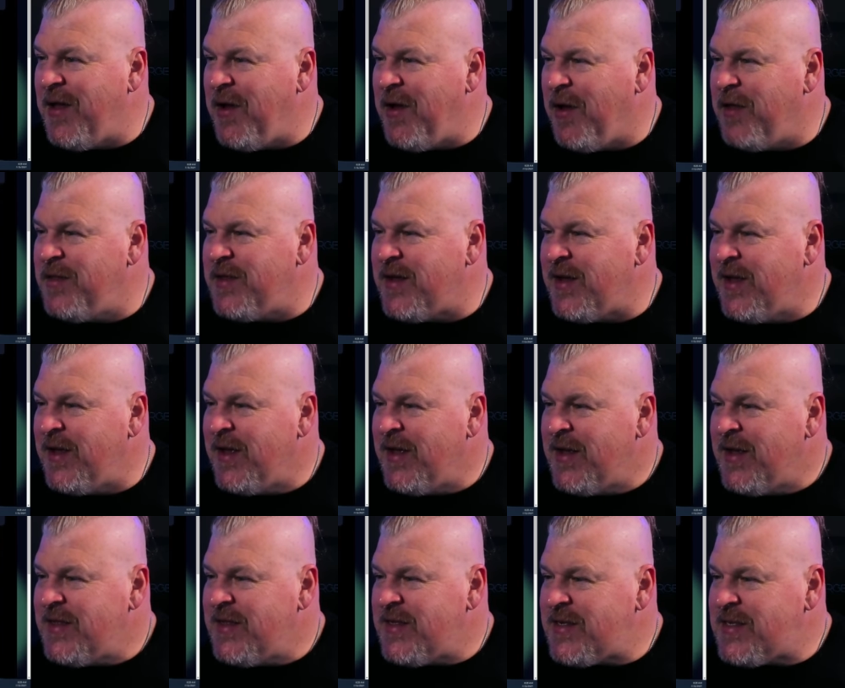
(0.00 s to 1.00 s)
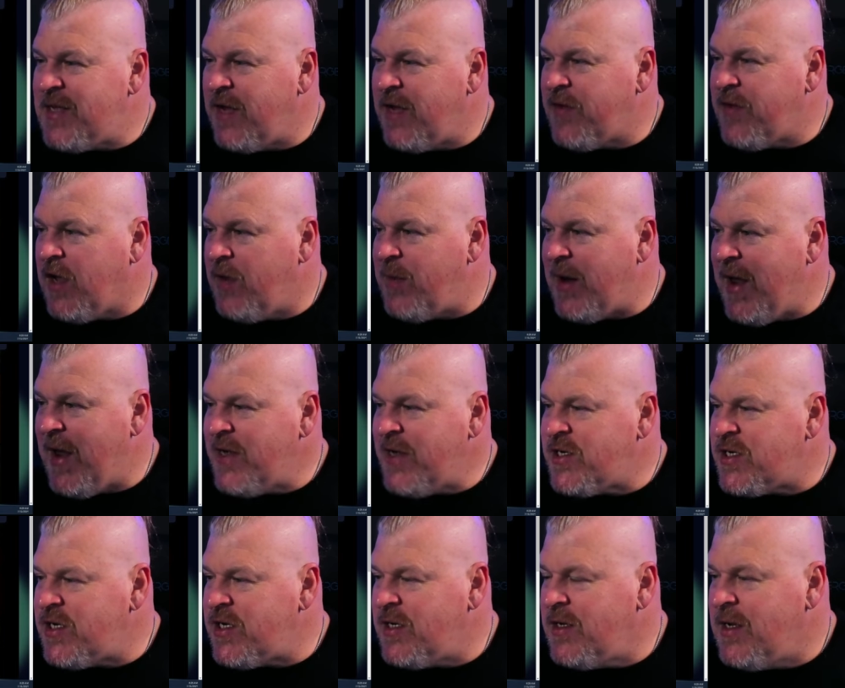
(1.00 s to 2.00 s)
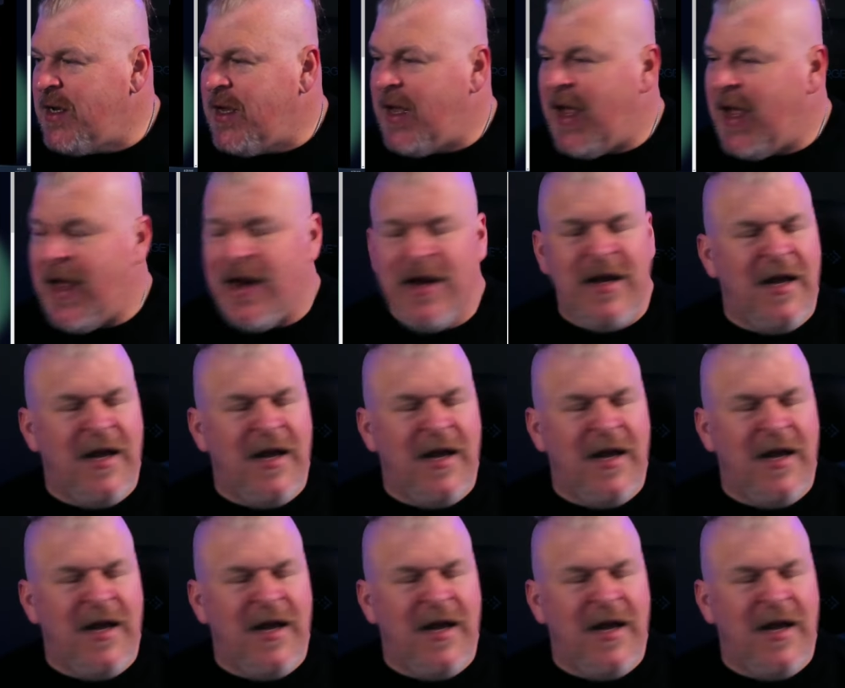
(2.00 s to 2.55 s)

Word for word: all the the stuff coming at you, and